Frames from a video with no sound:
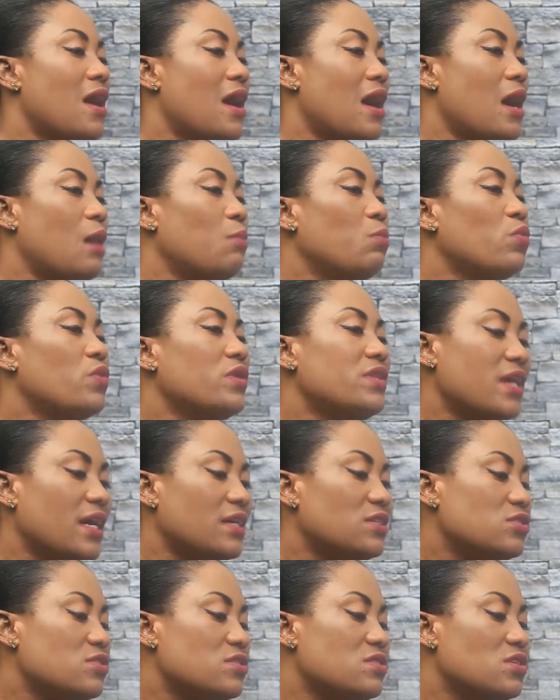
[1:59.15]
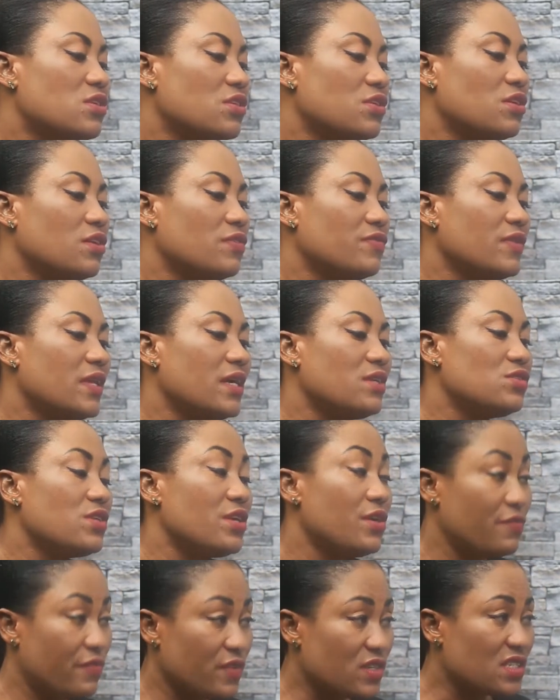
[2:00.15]
I'm with the Actors Guild of
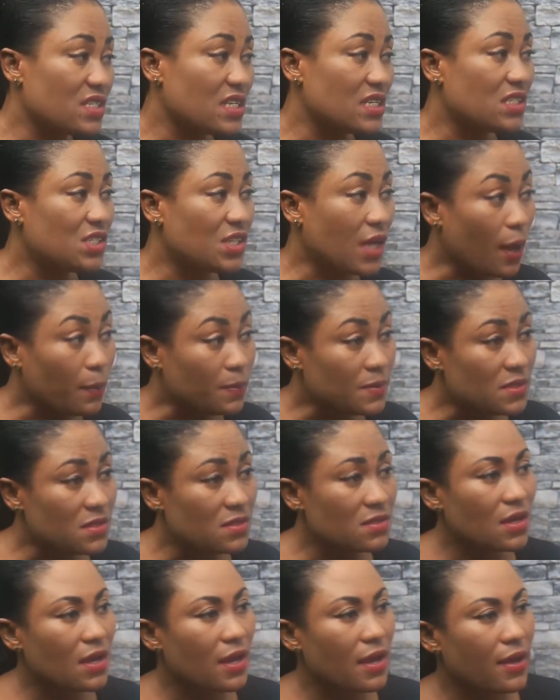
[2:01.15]
Nigeria River State chapter. Mm-hmm.